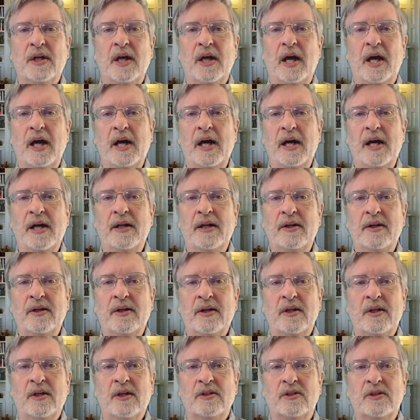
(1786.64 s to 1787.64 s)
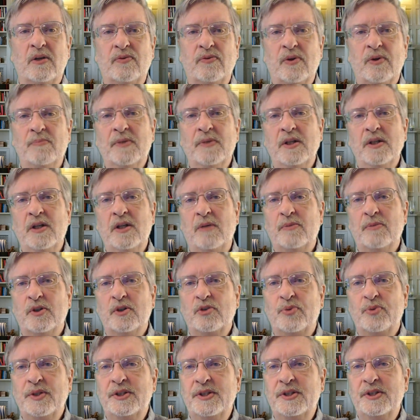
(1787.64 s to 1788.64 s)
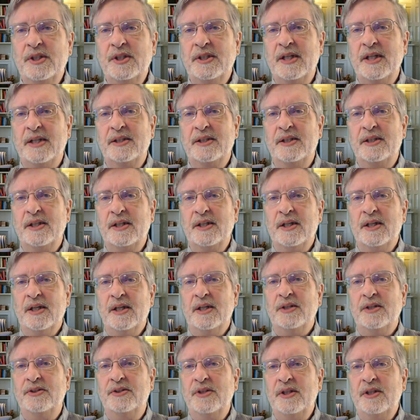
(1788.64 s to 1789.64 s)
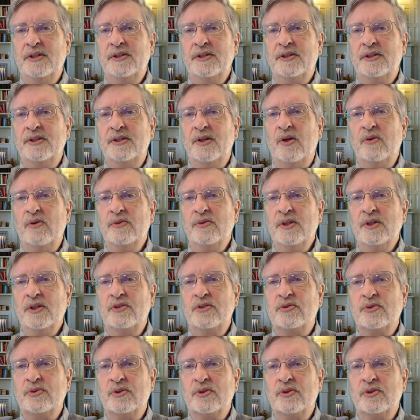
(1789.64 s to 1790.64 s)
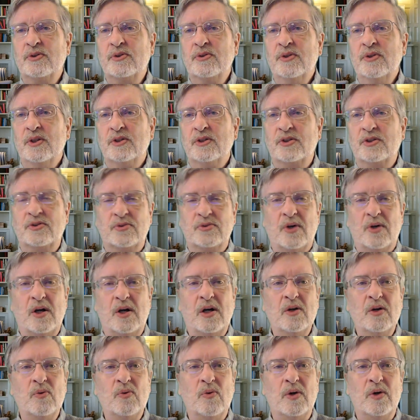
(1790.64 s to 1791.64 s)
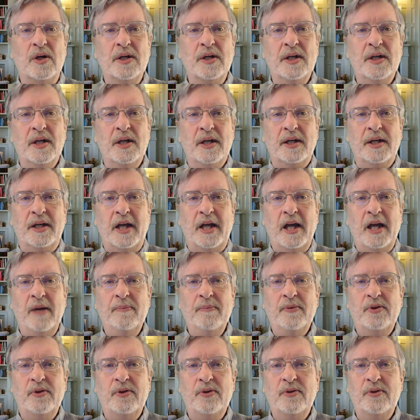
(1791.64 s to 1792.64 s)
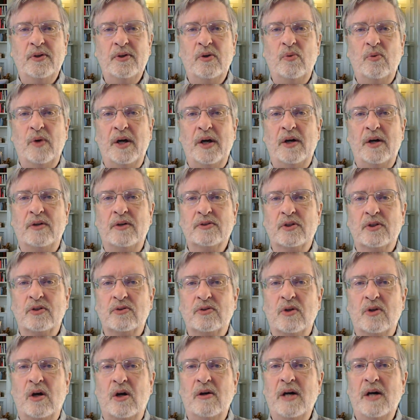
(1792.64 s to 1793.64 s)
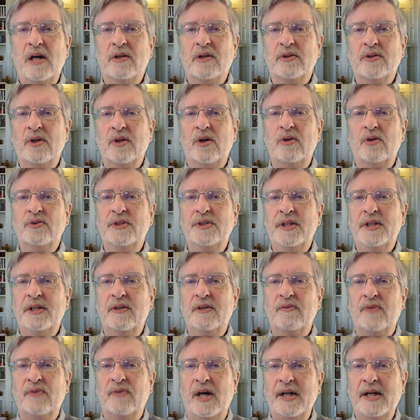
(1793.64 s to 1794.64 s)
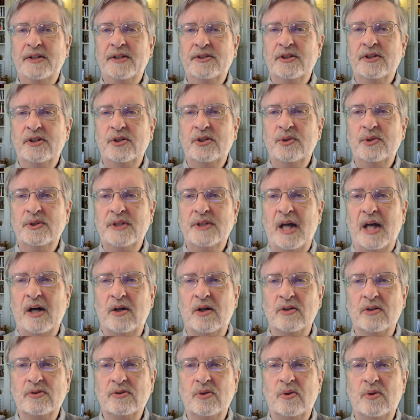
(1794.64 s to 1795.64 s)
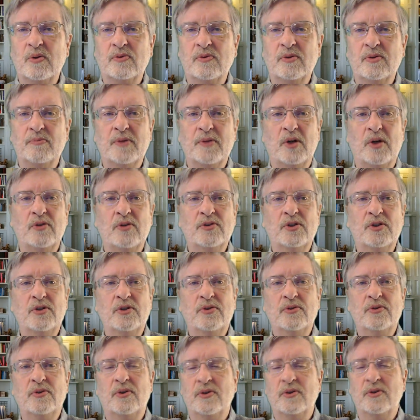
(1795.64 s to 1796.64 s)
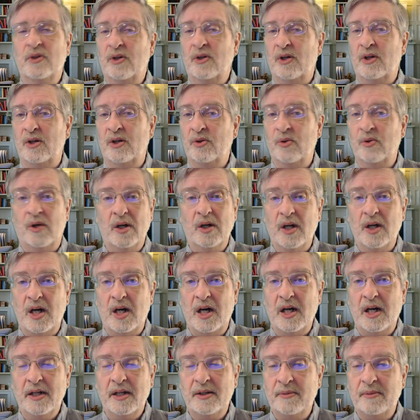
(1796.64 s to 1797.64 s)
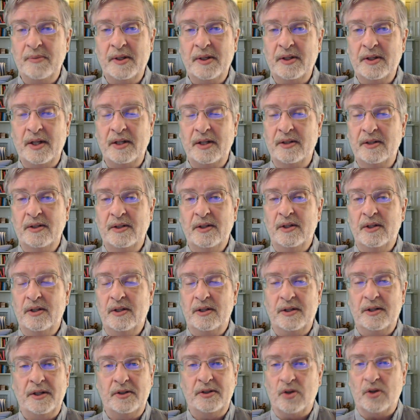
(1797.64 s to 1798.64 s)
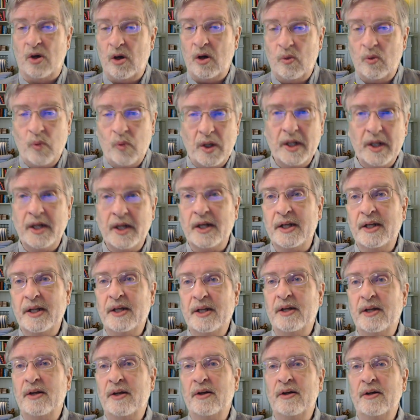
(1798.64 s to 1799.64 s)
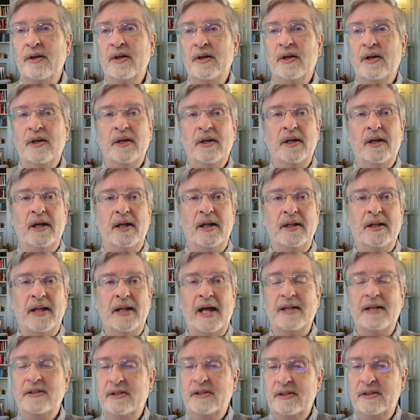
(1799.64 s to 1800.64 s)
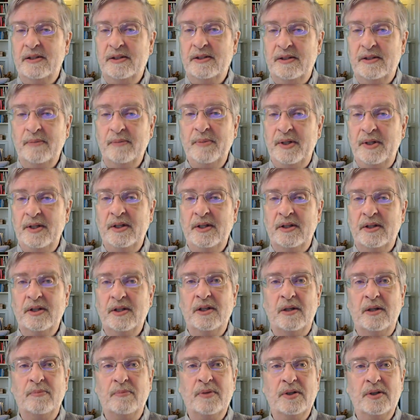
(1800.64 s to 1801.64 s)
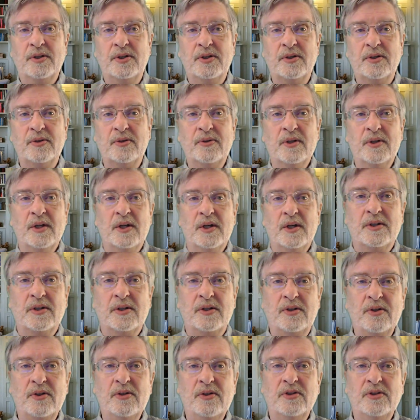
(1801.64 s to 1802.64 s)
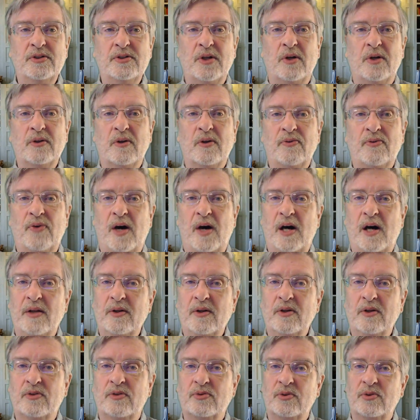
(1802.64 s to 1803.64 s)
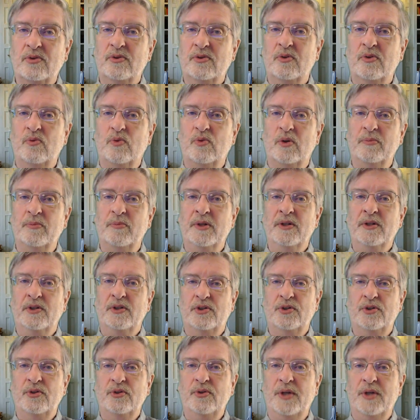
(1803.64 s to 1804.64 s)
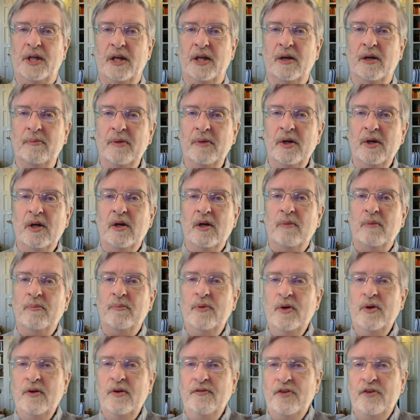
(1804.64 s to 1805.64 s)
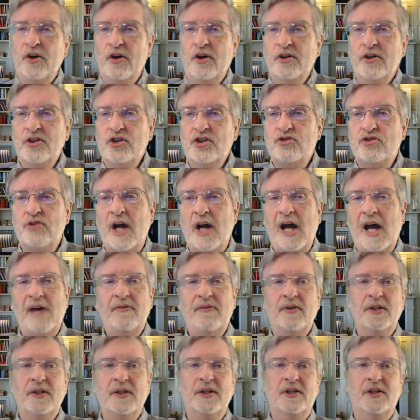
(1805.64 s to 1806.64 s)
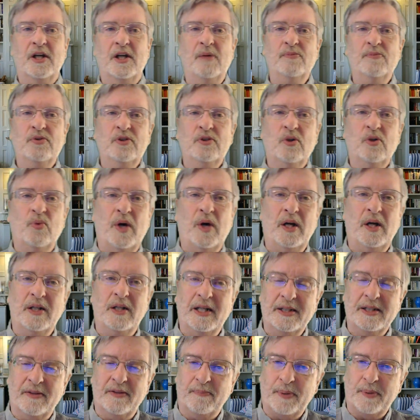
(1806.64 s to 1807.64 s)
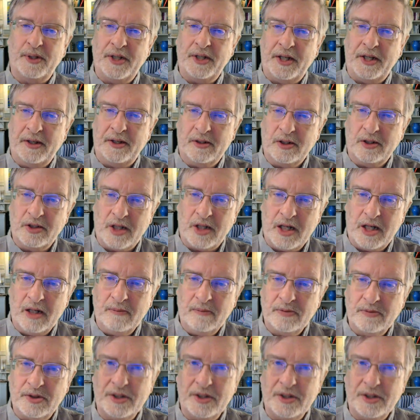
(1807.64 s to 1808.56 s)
And so from the numbers, we see that the Jesus, the only true strong one, came to the well to draw out those he invites into his household from those who who are not. I mean, they, it's all willingly here, and that's the meaning of the number two. To do so, the father drew the woman to him, moved her to travel and come to the well at the particular time